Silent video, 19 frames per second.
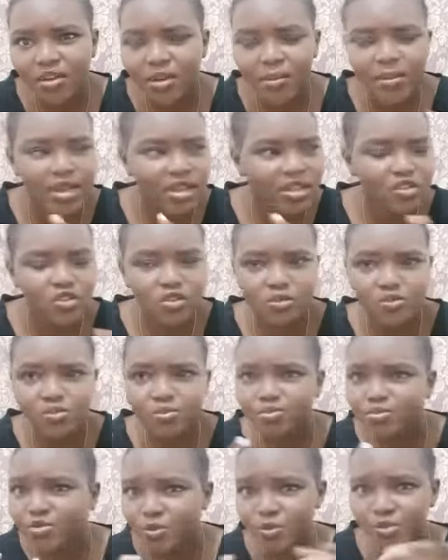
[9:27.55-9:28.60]
but you
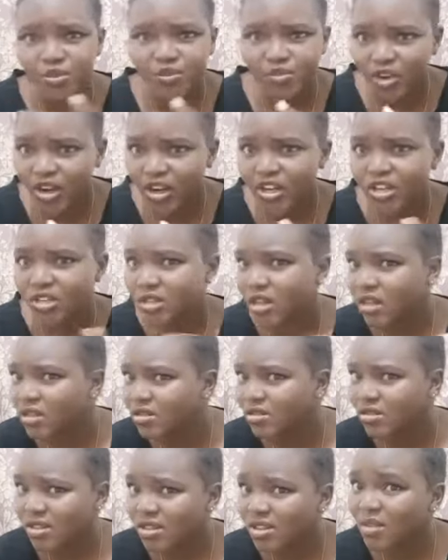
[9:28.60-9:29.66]
you preferring not to
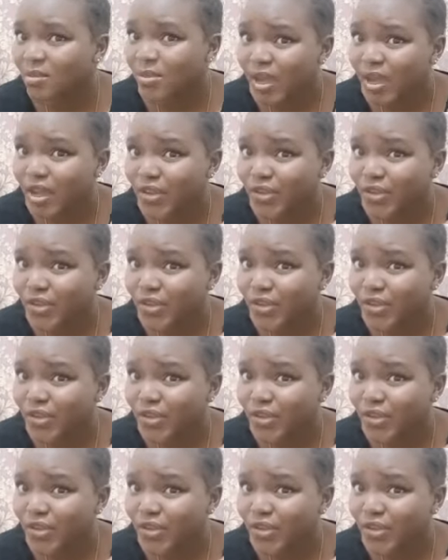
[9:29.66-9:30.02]
talk about your